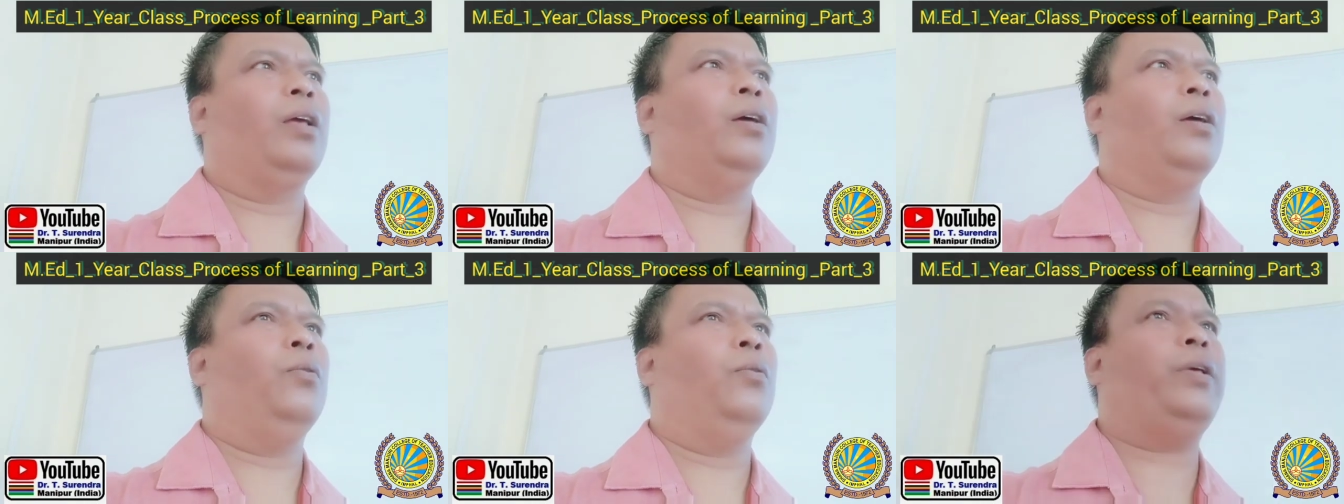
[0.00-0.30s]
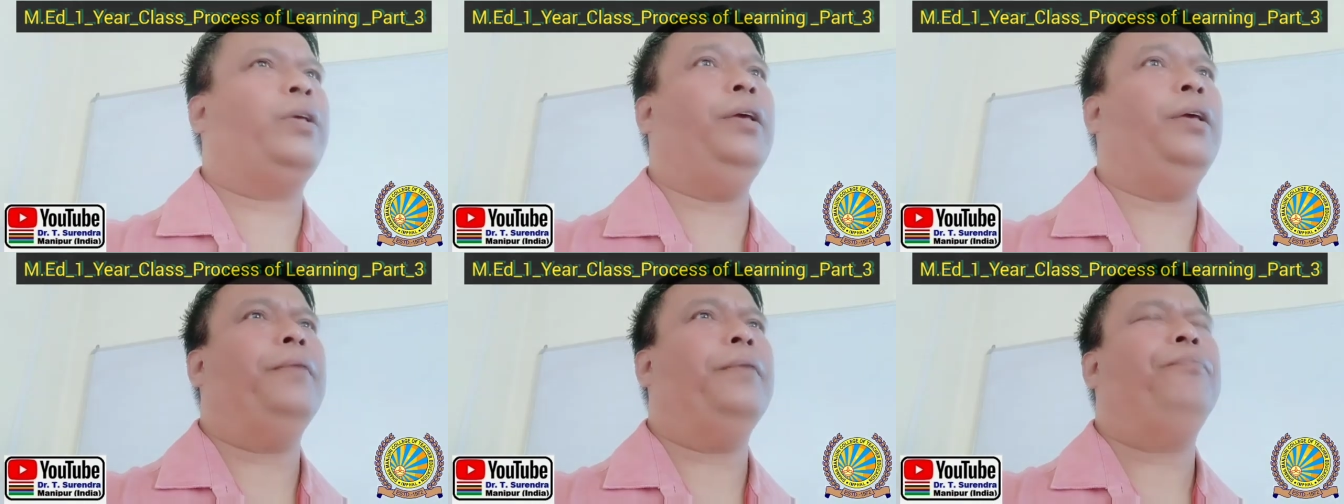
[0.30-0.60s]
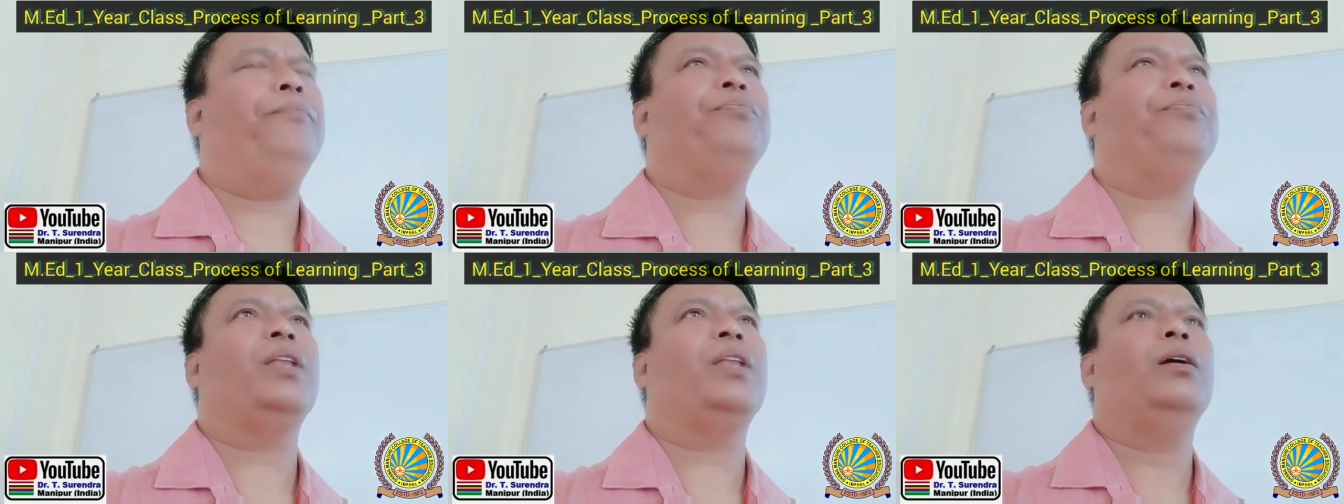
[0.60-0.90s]

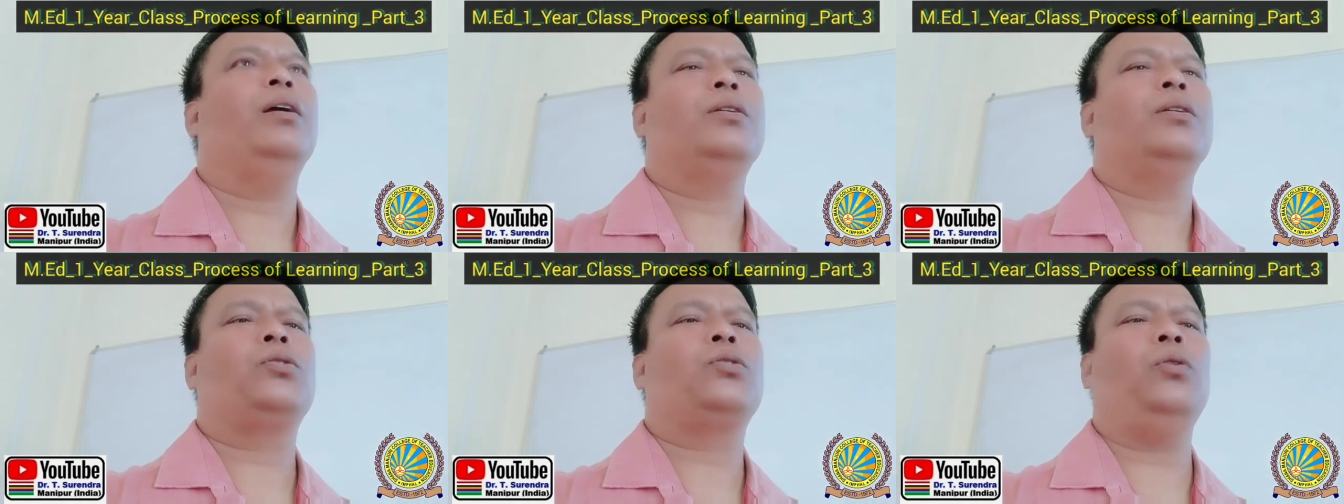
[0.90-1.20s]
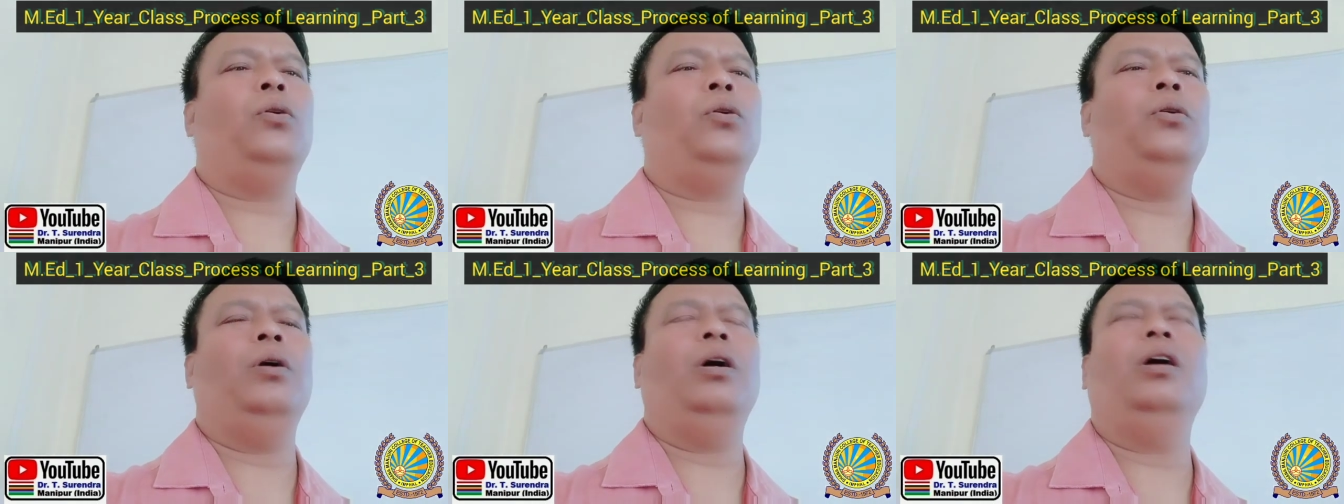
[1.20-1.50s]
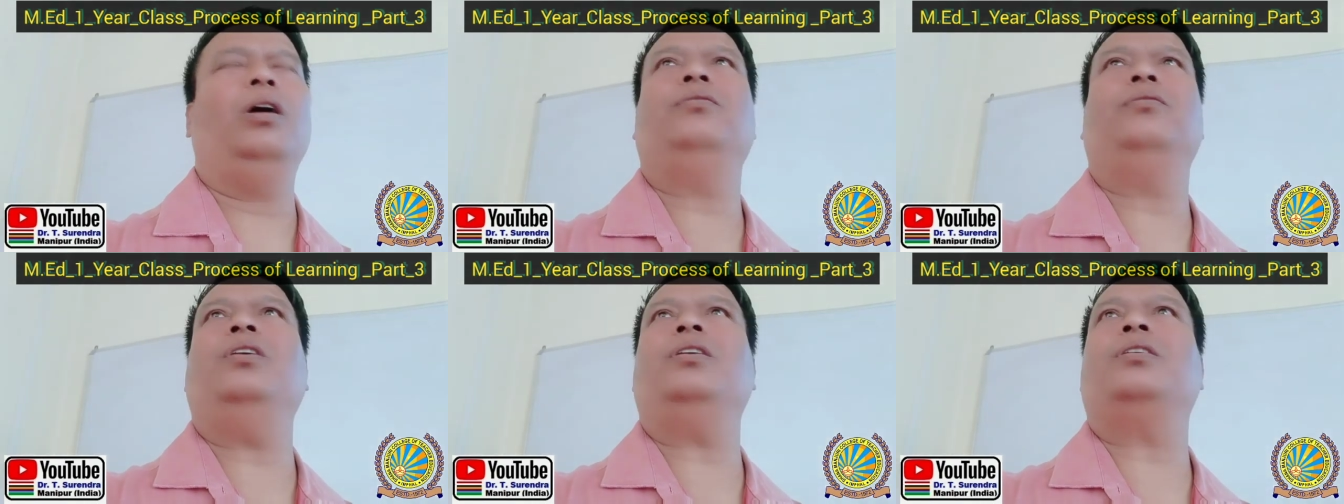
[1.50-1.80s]
Okay,
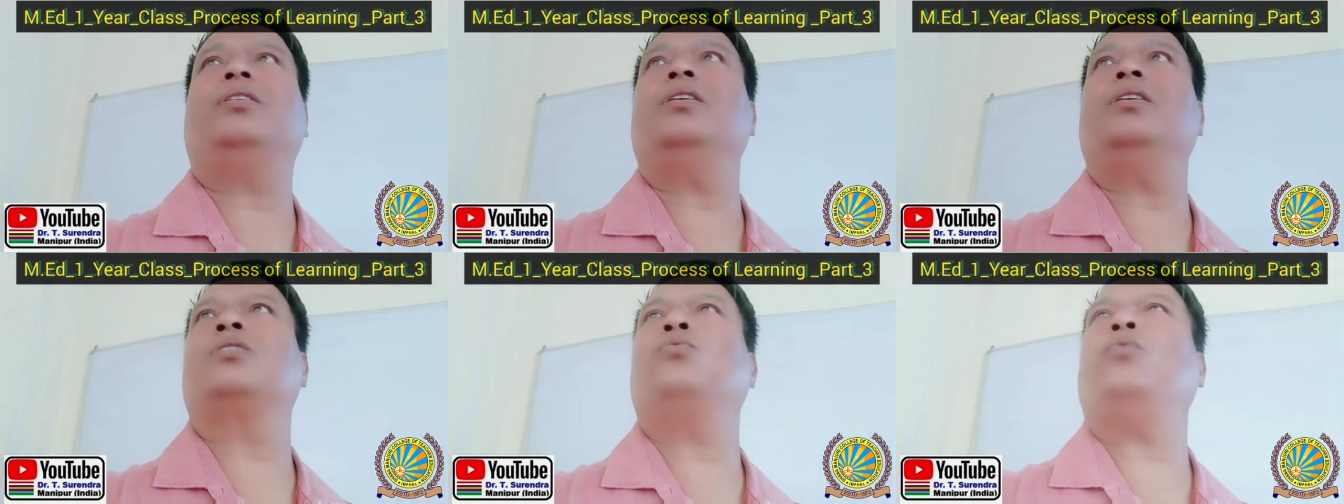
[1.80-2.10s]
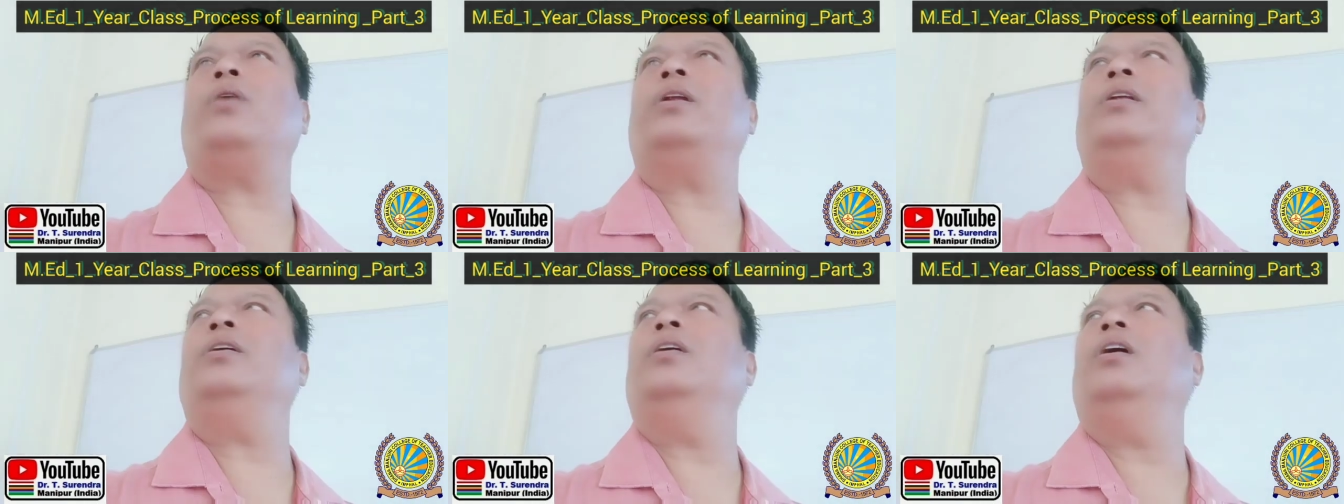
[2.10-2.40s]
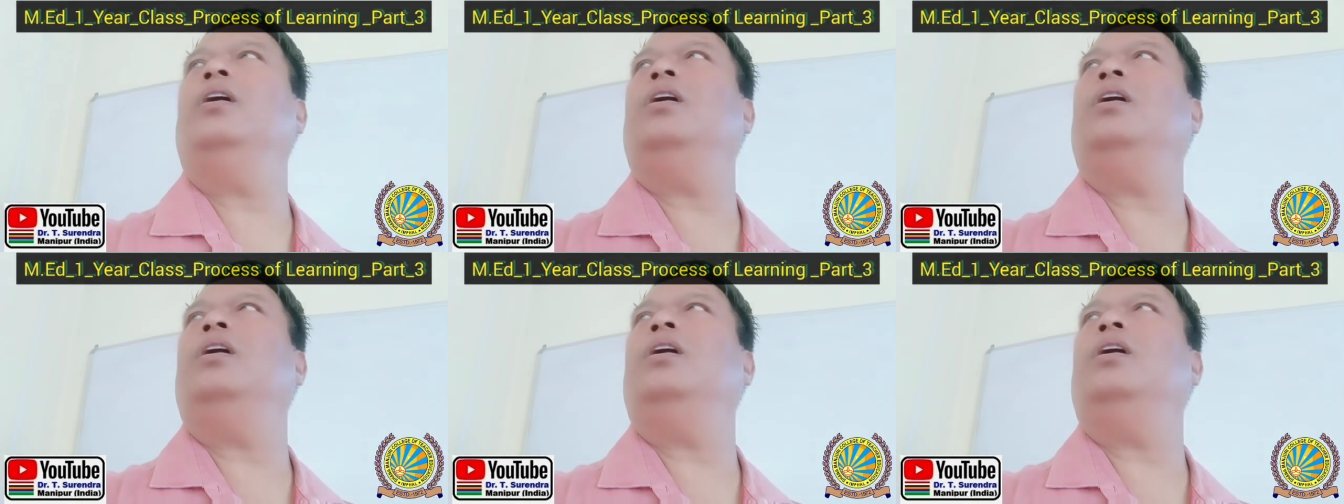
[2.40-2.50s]
so this is what